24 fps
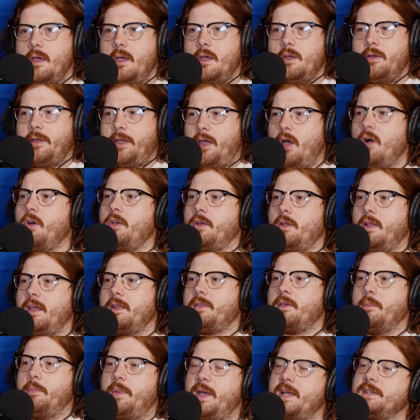you're like, oh, you're like
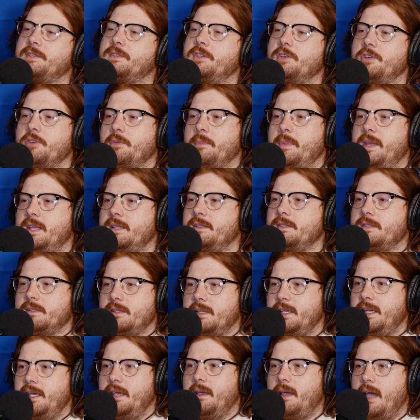the best in your men's league.